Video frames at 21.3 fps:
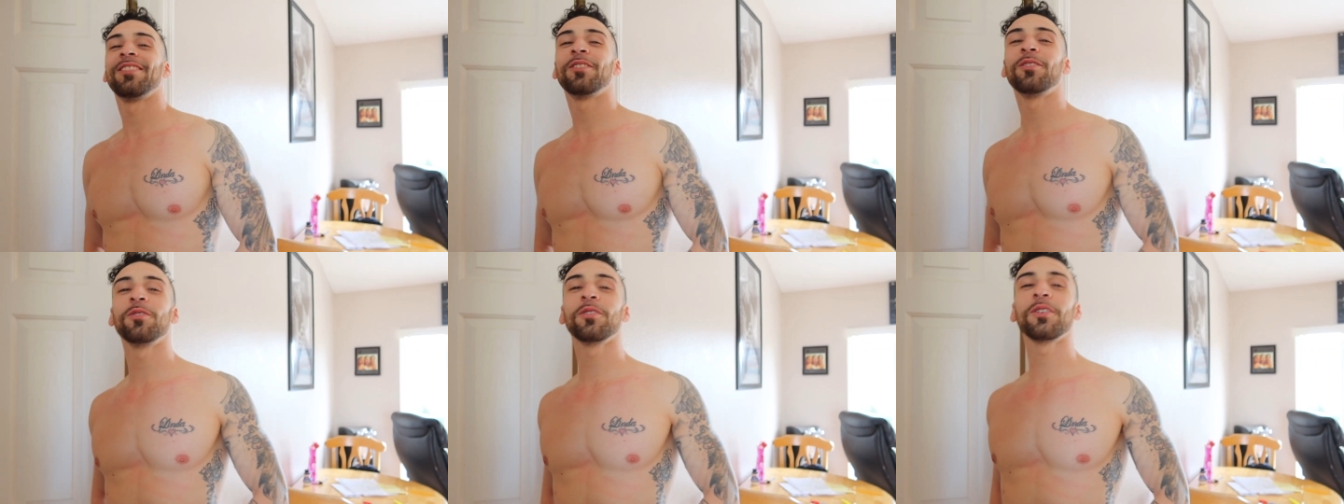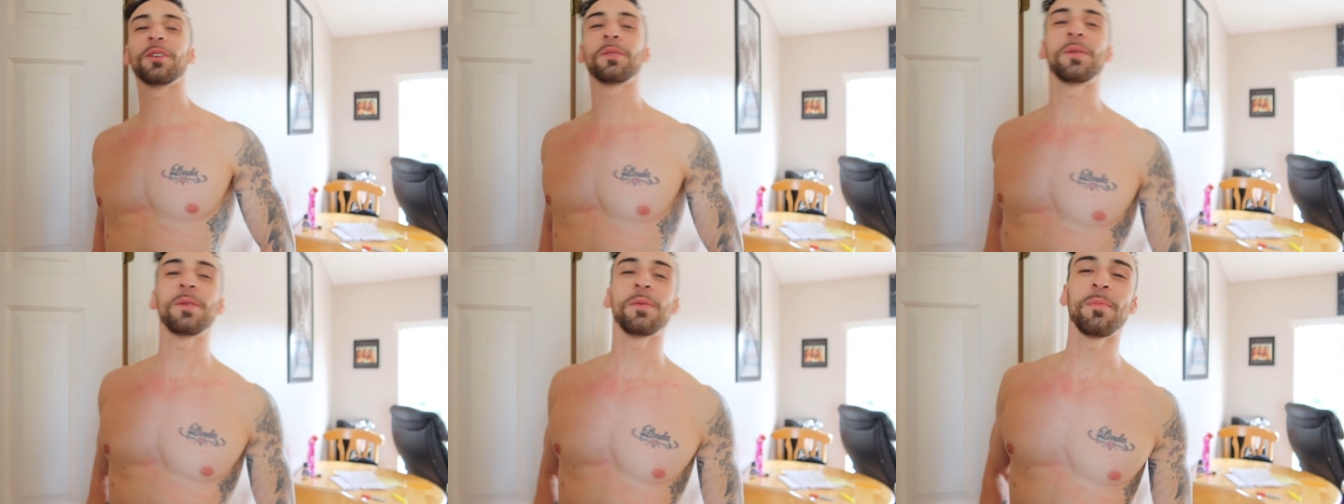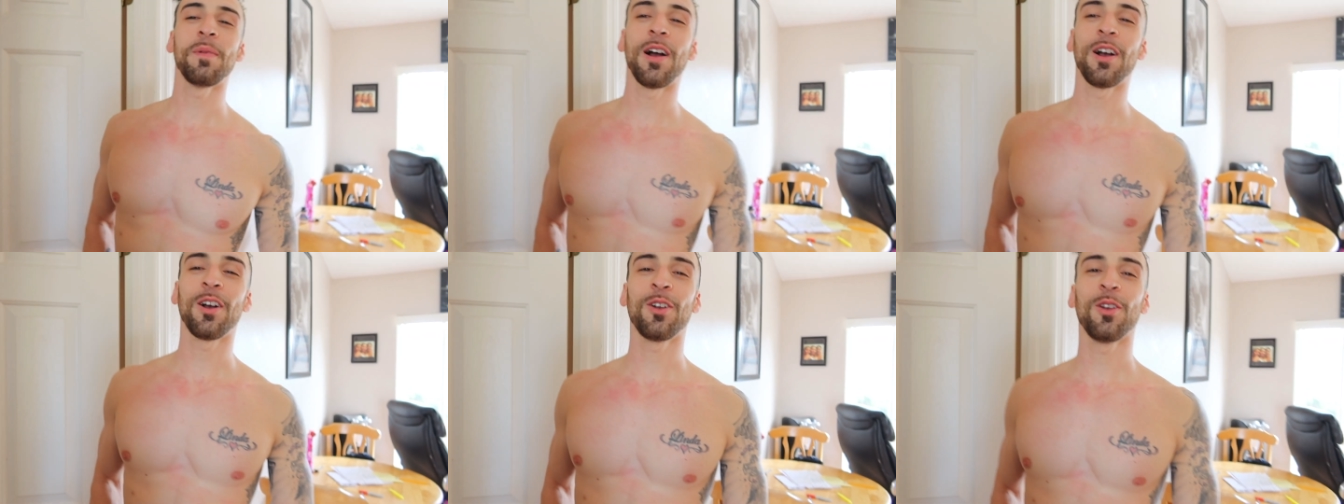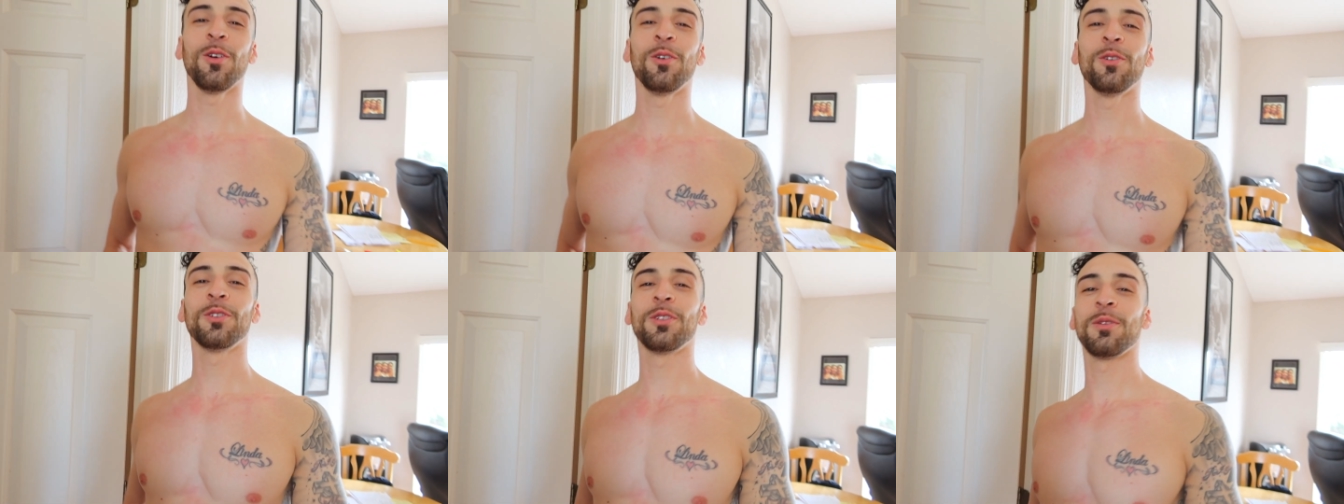magic word? Give me my
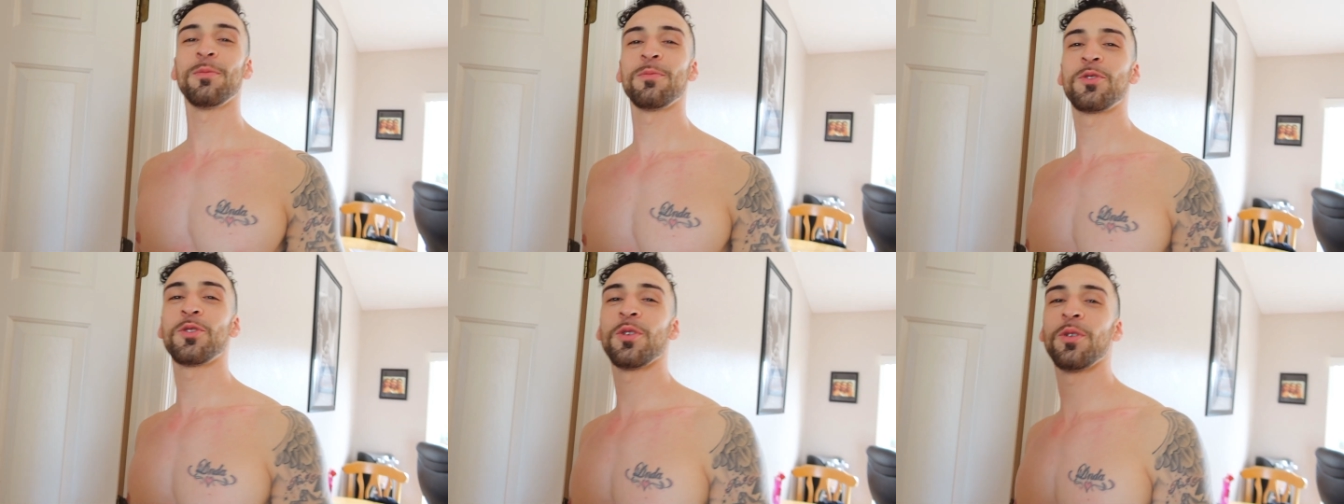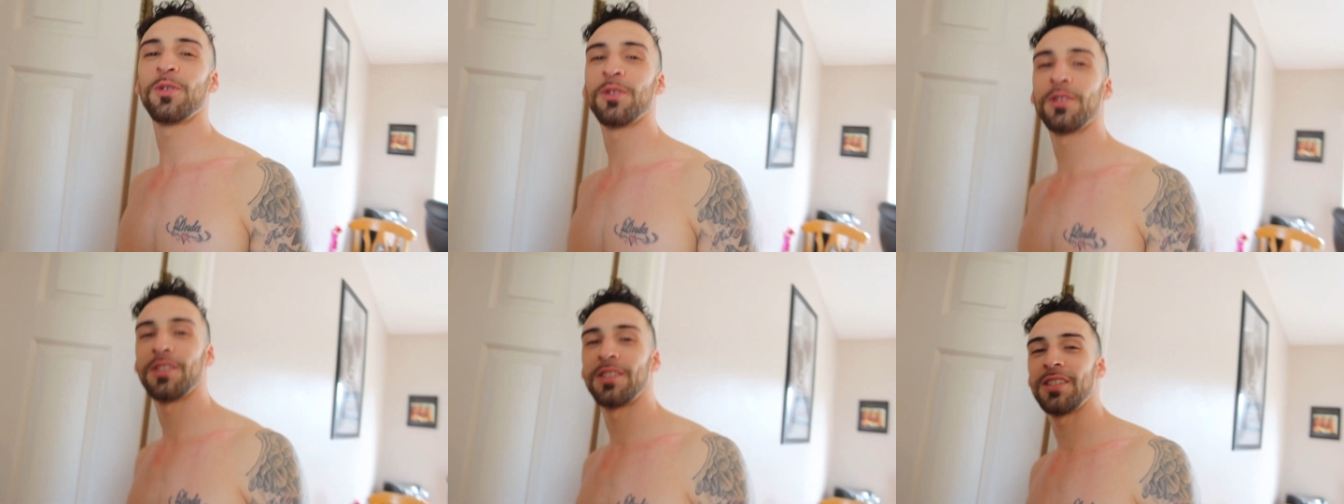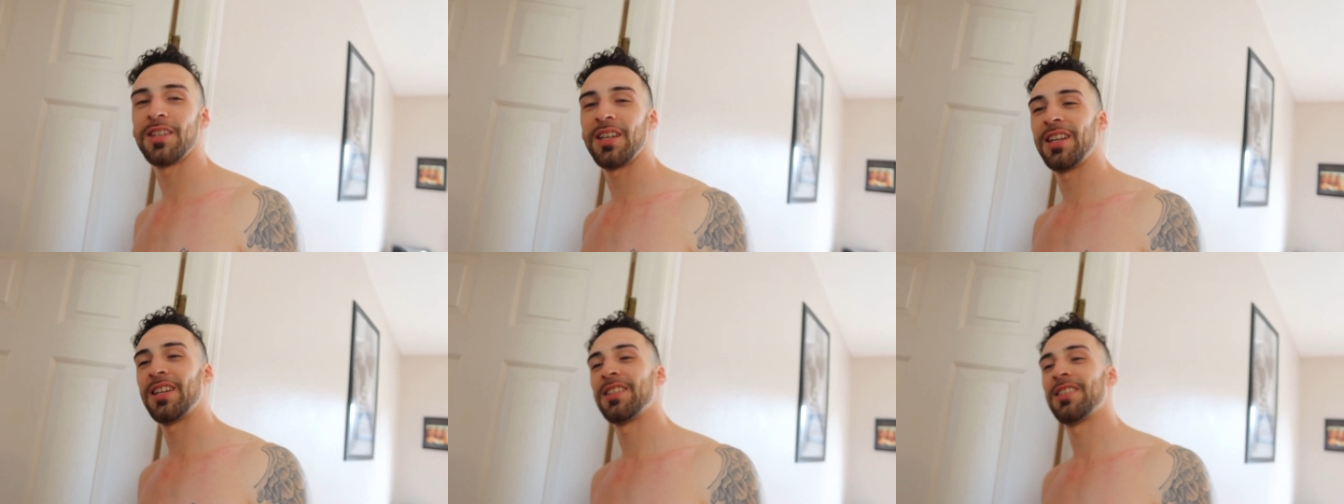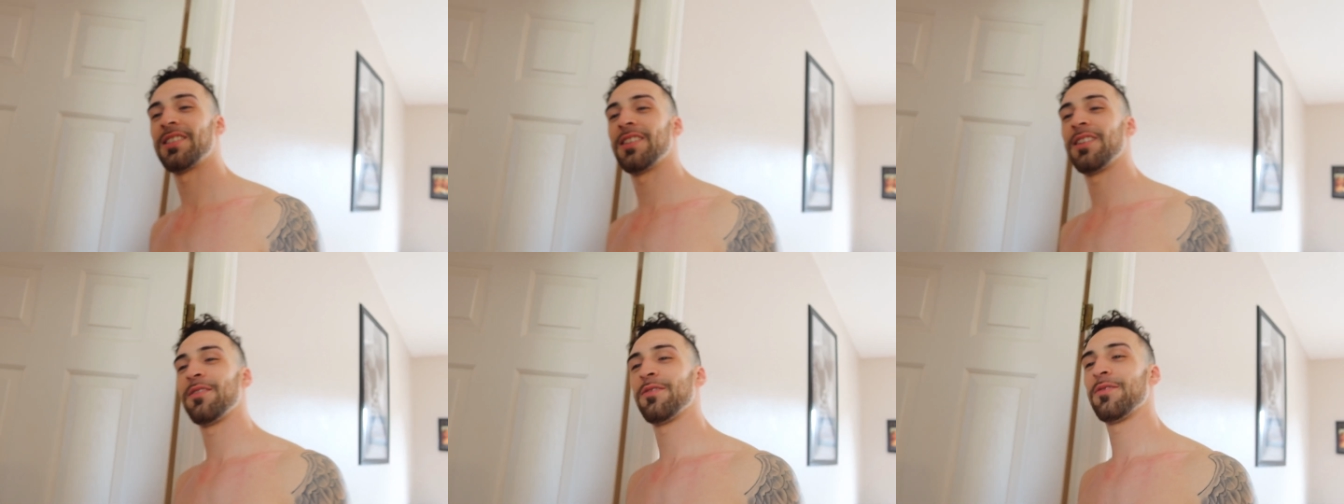clothes. I'm showing the
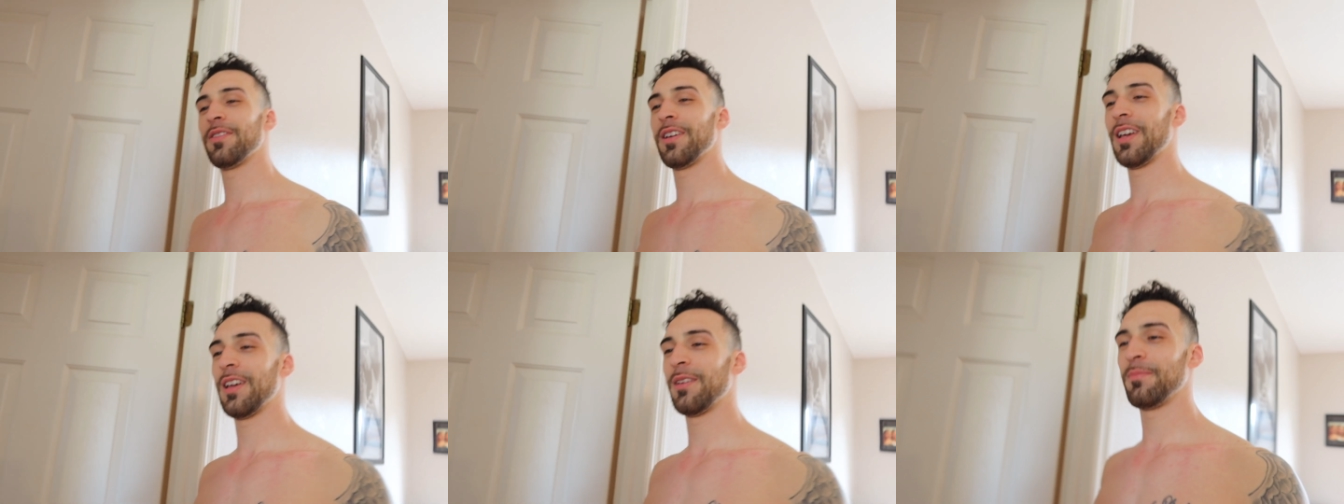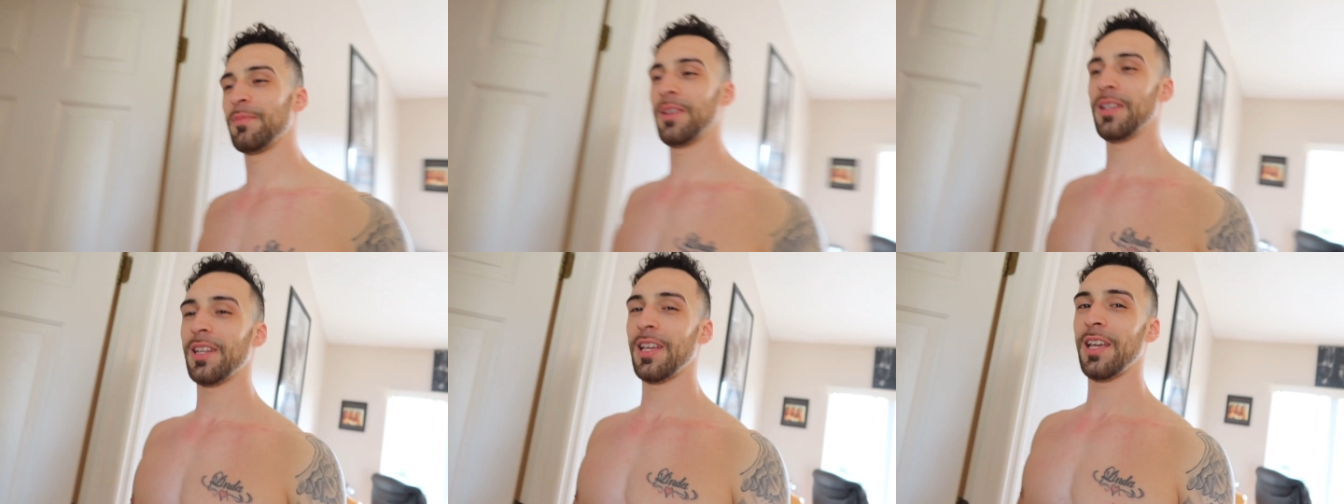CNC fan me